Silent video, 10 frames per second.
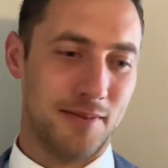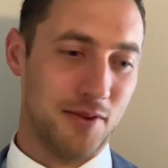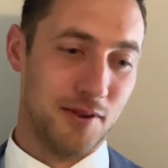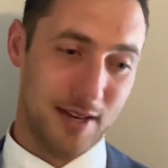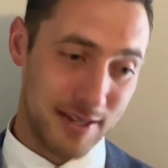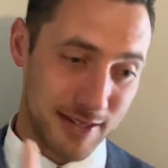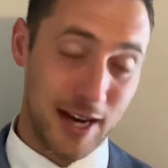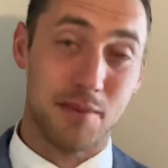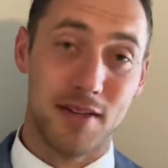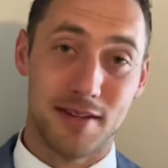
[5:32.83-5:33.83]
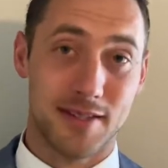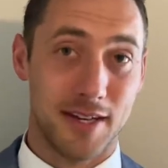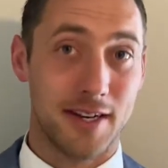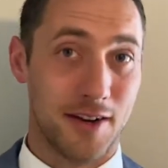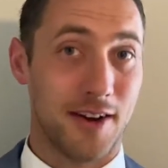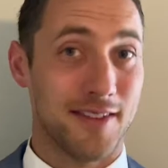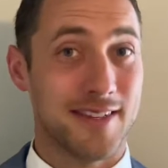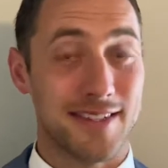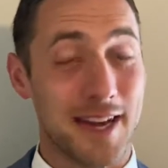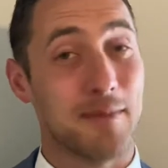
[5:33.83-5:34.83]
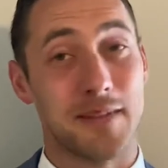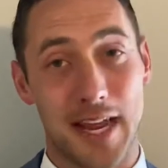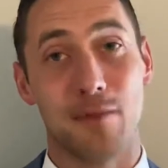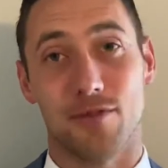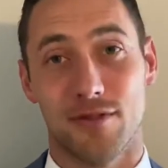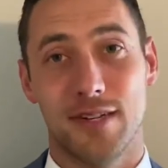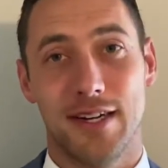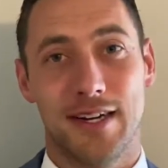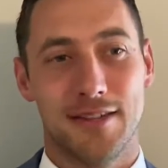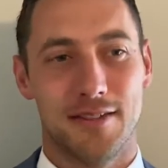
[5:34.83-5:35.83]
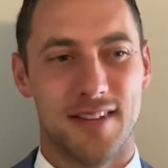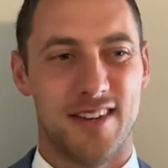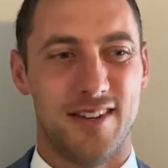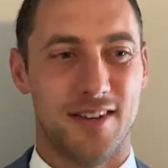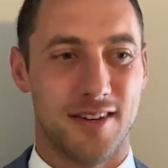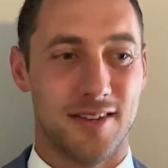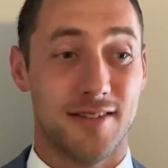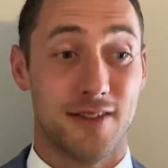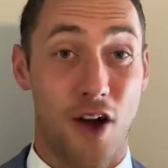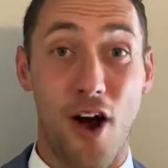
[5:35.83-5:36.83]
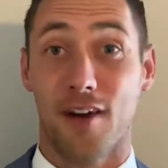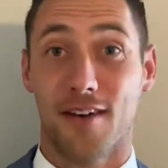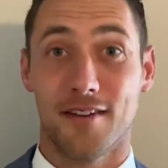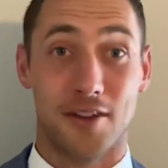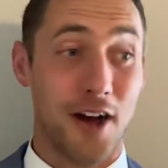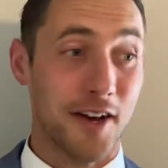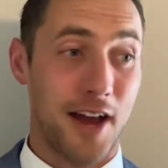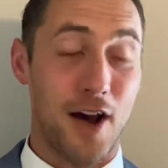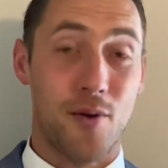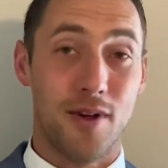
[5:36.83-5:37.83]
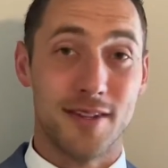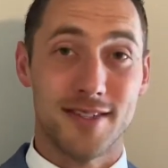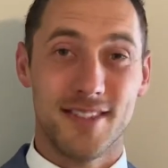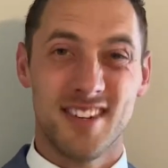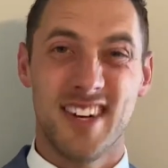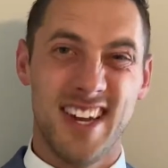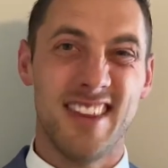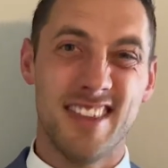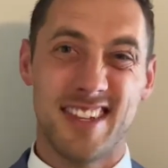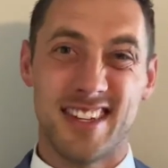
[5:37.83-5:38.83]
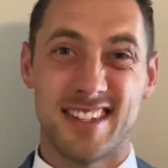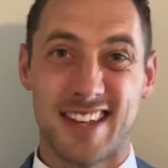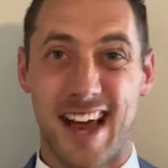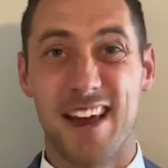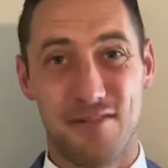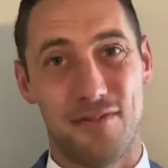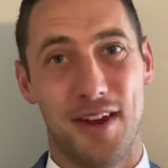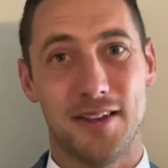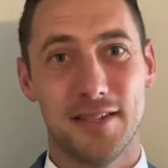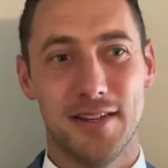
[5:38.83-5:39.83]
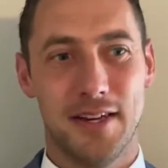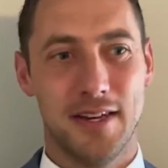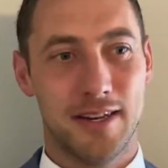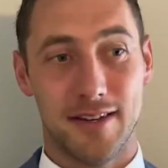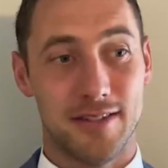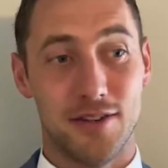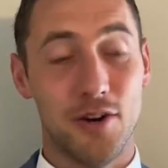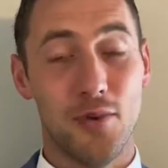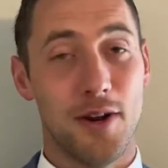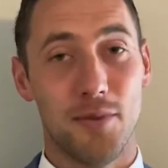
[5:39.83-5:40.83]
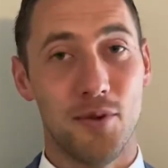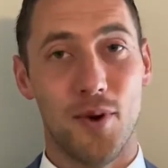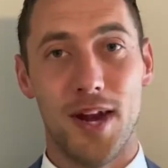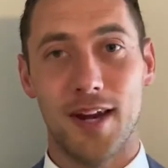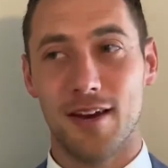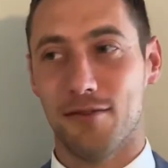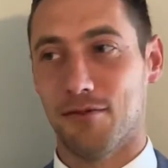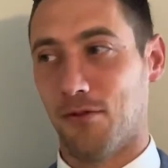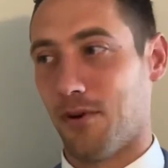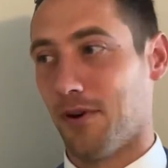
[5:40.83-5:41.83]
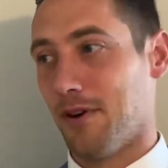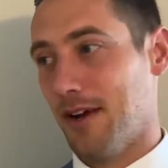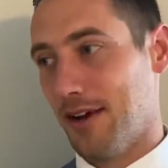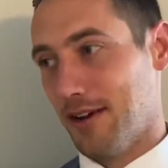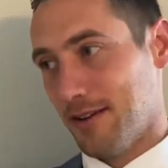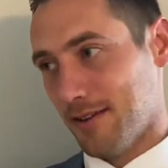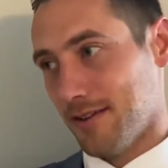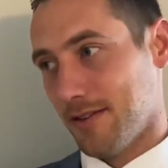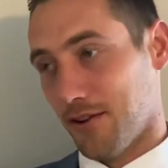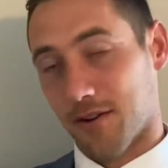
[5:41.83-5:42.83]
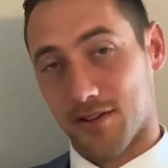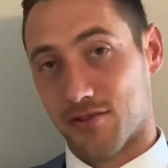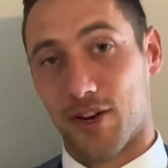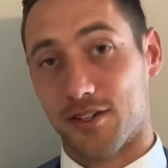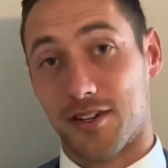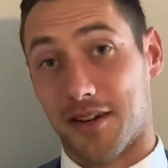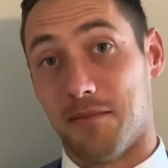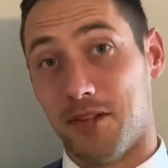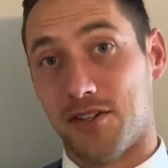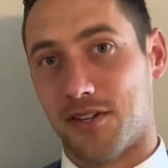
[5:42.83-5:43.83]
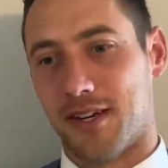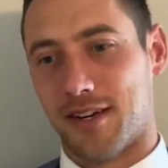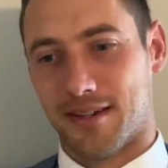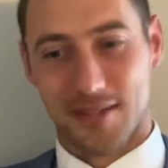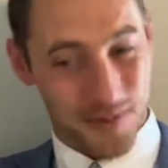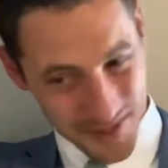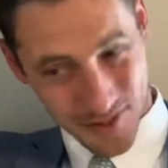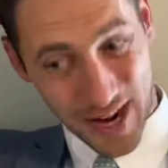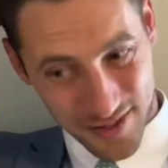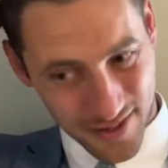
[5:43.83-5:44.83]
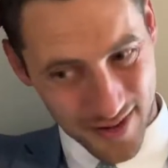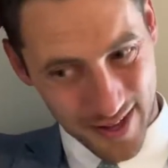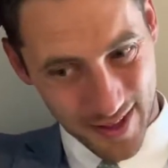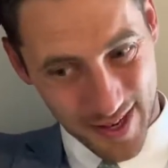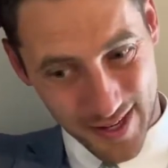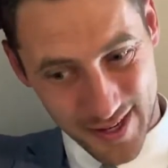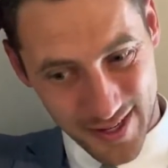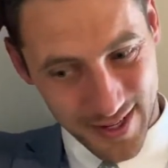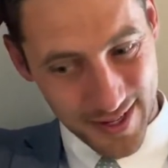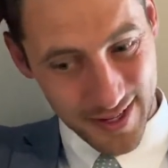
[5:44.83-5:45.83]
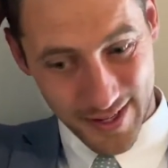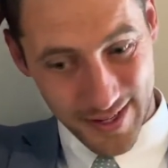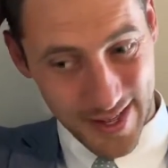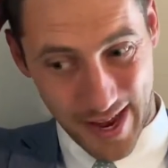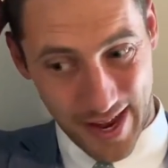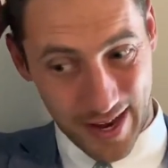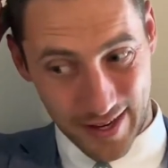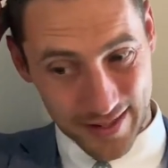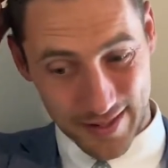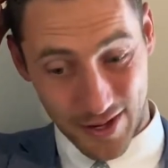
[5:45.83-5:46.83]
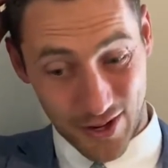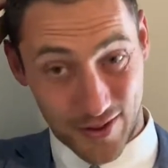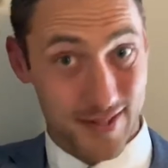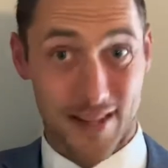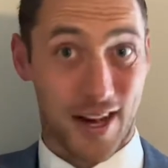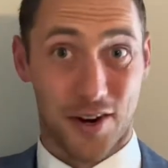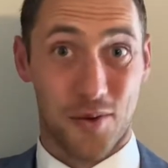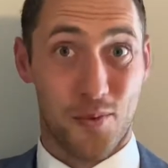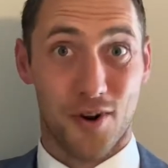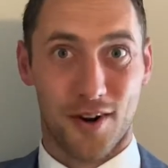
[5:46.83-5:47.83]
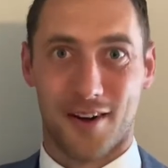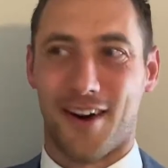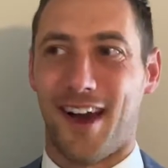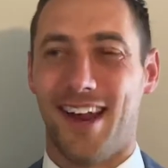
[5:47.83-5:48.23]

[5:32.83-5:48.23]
He's got to be sitting there at the same table so that you can talk it out while it's still in the design phase, because you don't want to be waiting for construction and commissioning and someone scratching their head like, yeah, no, this is not going to work, right?